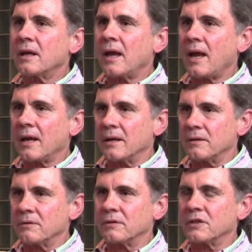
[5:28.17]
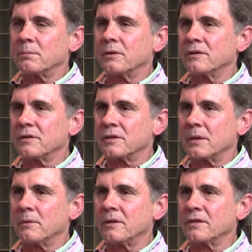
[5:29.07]
and response to
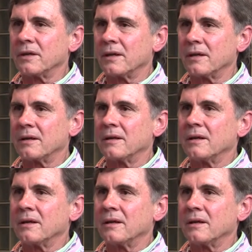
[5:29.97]
someone saying